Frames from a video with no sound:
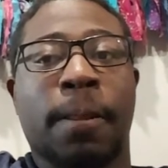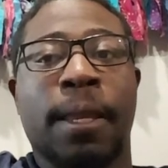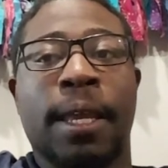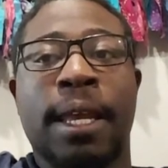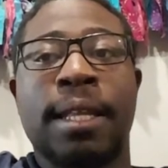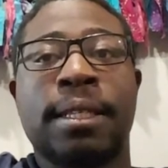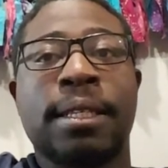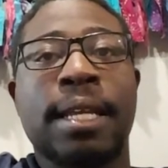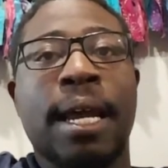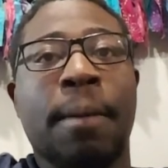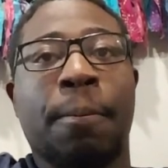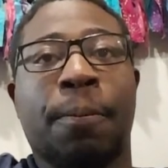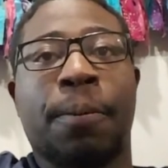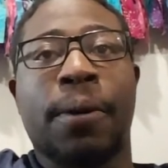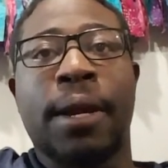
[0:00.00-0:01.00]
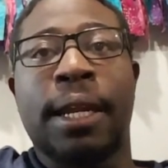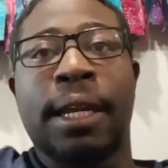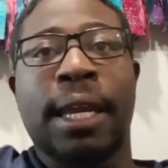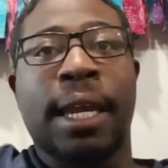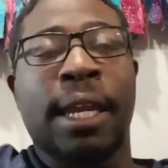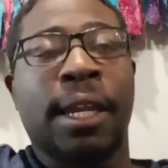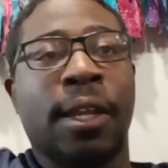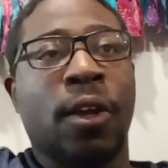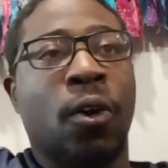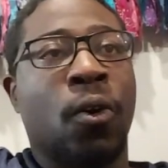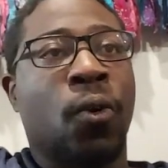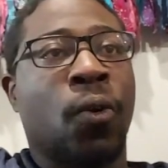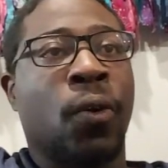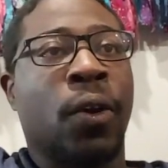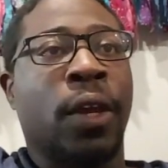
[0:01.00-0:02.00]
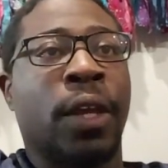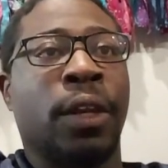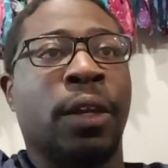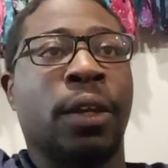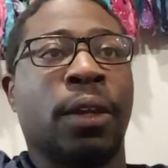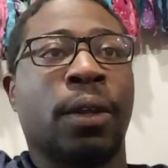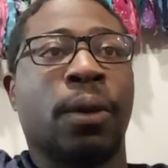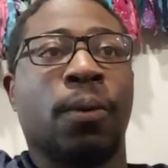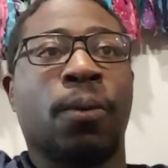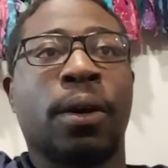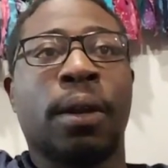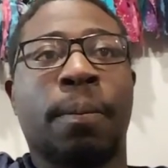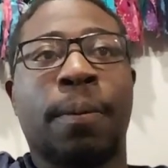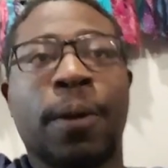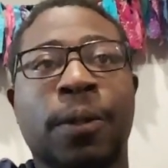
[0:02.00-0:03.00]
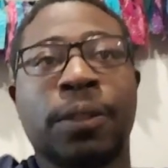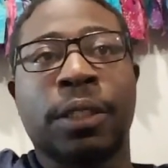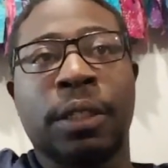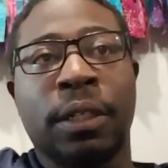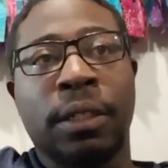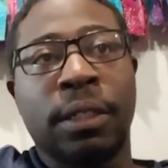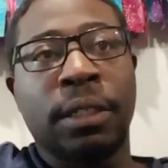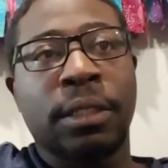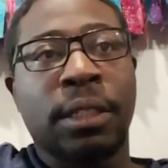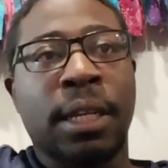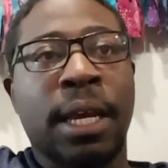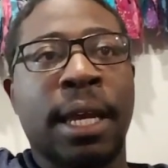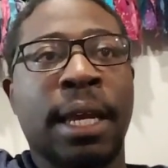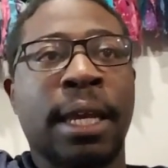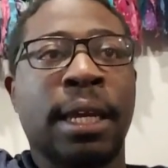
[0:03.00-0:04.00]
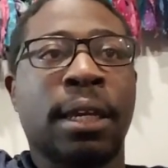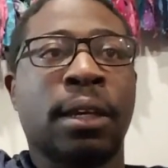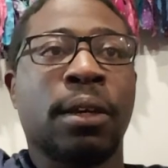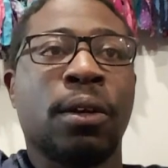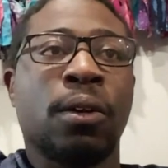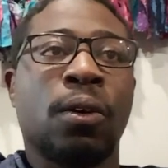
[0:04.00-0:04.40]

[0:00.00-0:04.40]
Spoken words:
it's not predicated on what a person looks like